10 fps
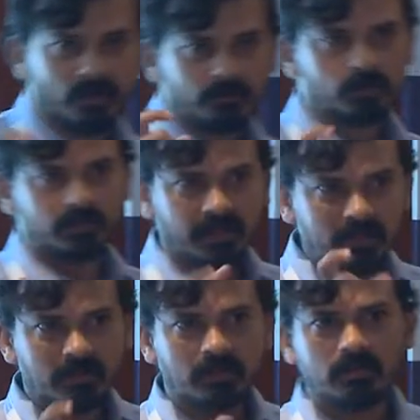have to
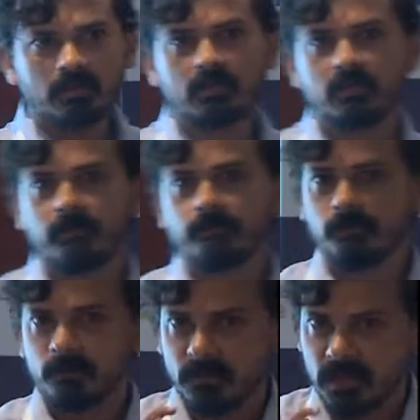think
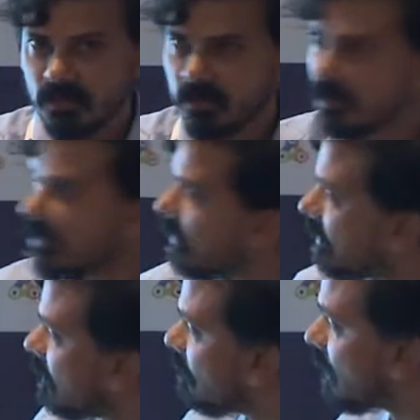um,
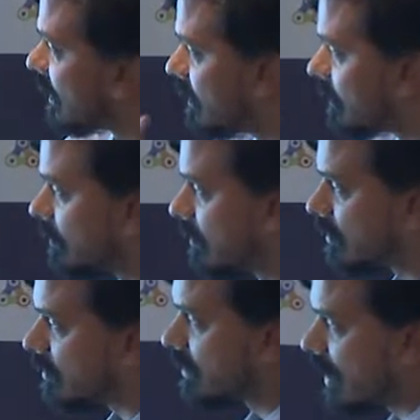uh, very
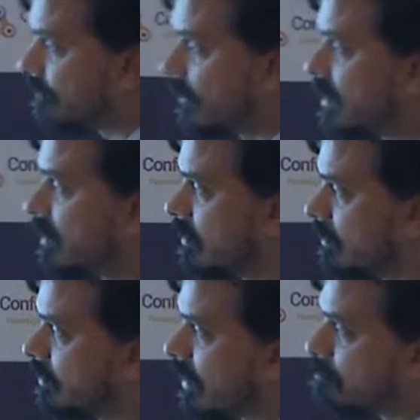uh, carefully
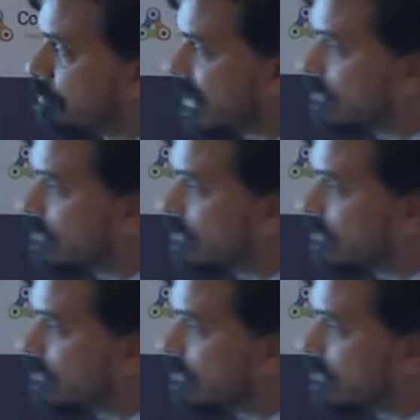and